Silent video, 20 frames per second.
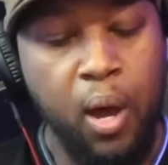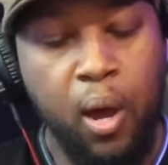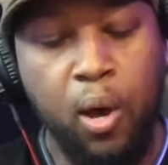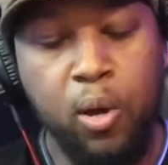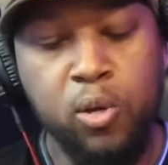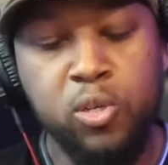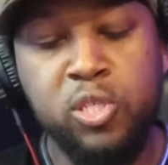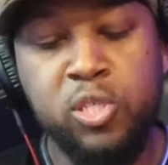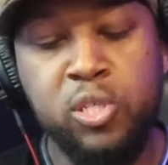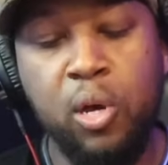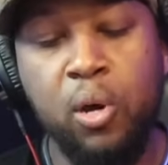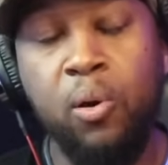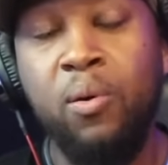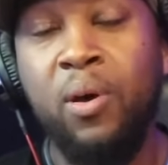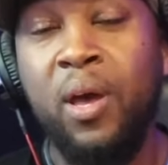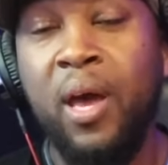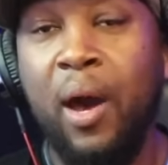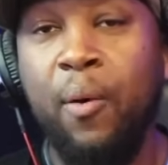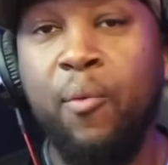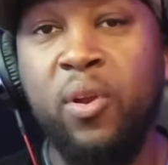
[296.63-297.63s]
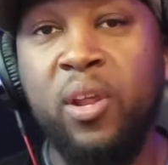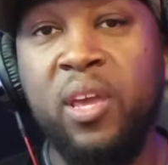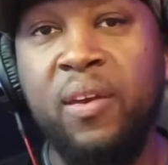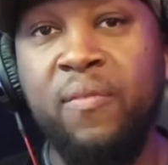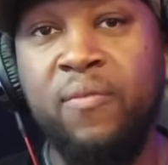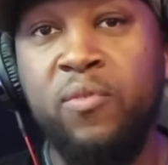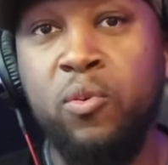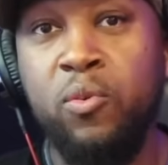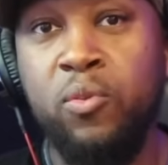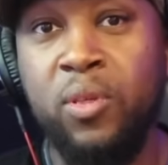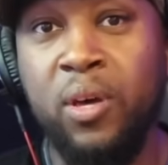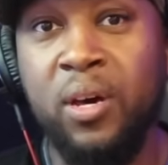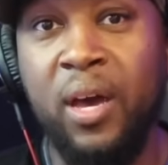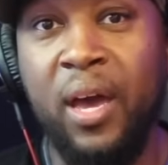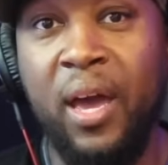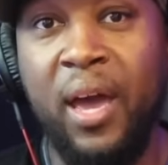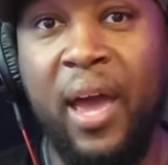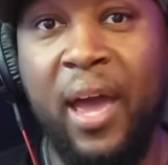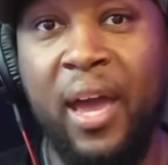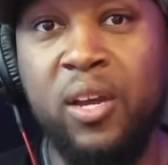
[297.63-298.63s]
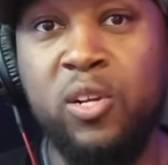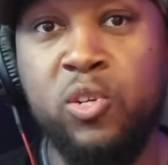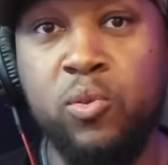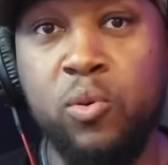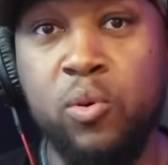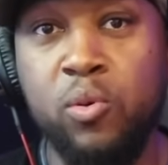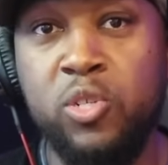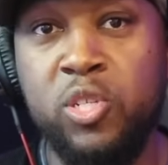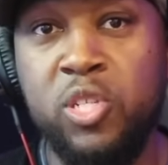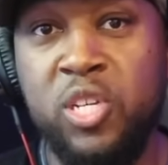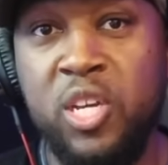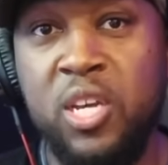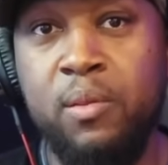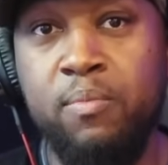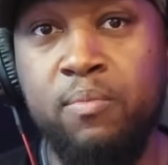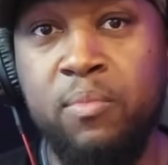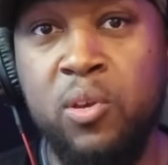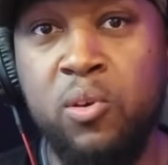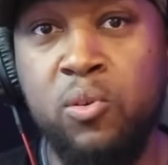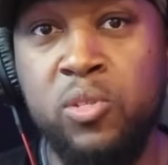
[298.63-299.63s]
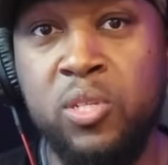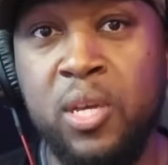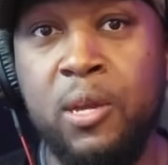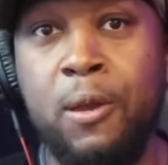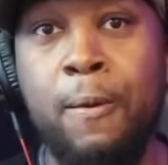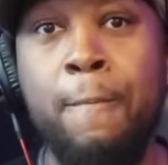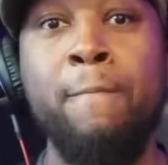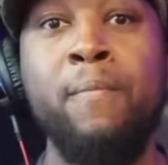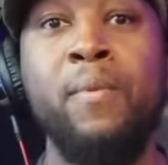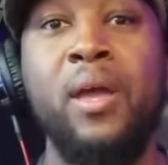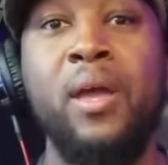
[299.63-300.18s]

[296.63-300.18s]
Also, I want to give you the actual sheet music